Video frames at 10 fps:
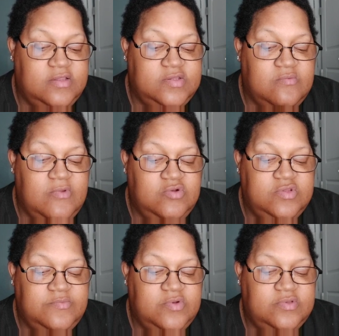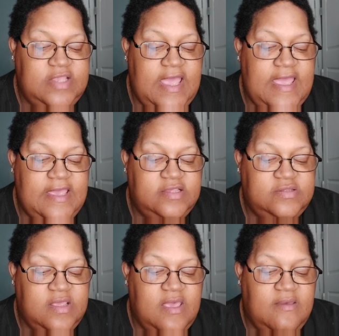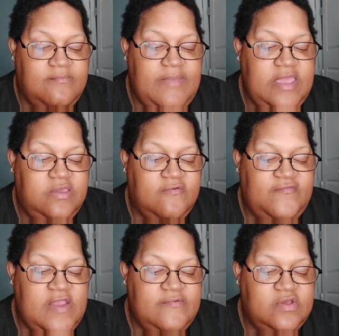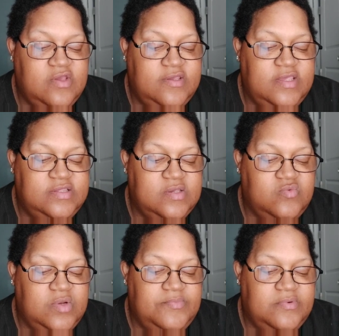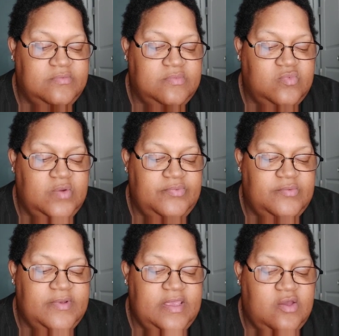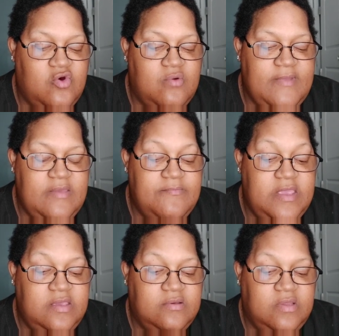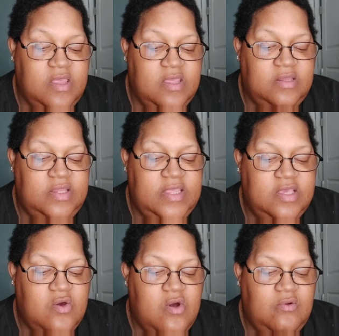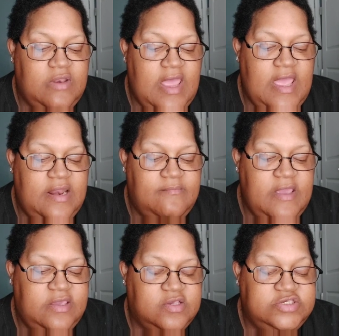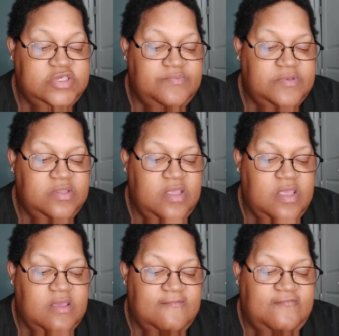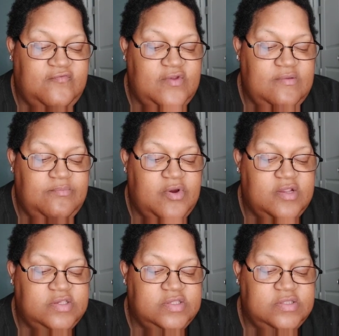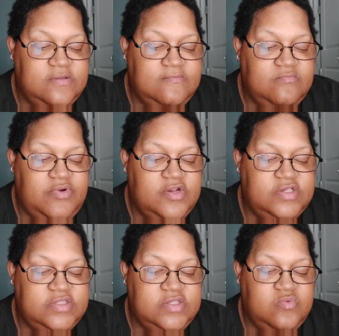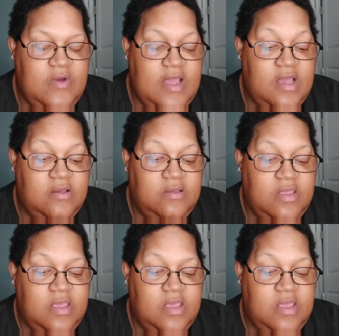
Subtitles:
So multiple tasks, bake your favorite cookies and whip up a gourmet meal, then go online and make your shipping free purchases while